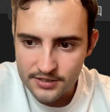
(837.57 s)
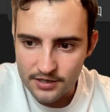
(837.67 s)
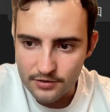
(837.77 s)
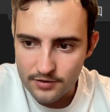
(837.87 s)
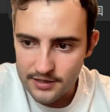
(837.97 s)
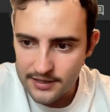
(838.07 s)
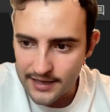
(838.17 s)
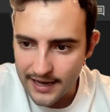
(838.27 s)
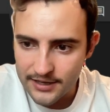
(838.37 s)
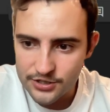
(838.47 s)
So
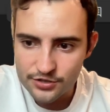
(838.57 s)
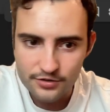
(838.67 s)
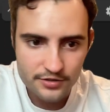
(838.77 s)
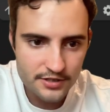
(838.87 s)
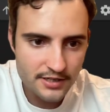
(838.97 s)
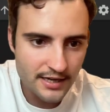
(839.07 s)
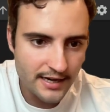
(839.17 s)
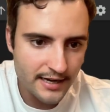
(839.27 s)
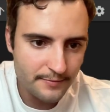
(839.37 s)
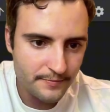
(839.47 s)
that should
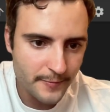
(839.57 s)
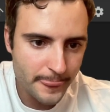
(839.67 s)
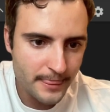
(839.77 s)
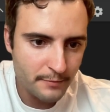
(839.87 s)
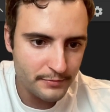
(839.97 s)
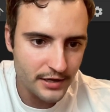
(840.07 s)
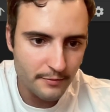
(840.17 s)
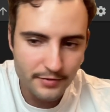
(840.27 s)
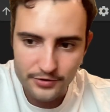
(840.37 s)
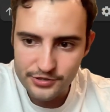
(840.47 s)

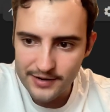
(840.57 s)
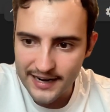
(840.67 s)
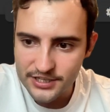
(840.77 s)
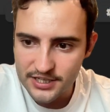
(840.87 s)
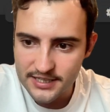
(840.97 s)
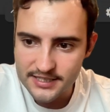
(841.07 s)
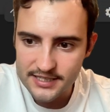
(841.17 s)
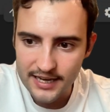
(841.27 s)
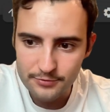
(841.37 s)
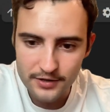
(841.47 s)
plot both
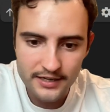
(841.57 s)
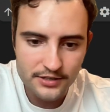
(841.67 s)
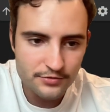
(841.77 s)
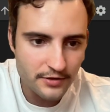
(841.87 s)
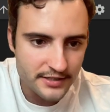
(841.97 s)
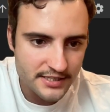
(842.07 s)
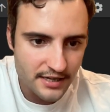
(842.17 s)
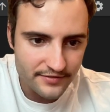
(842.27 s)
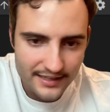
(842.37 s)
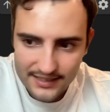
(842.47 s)
strategies, and we're going to do all the
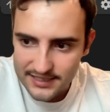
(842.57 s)
stuff like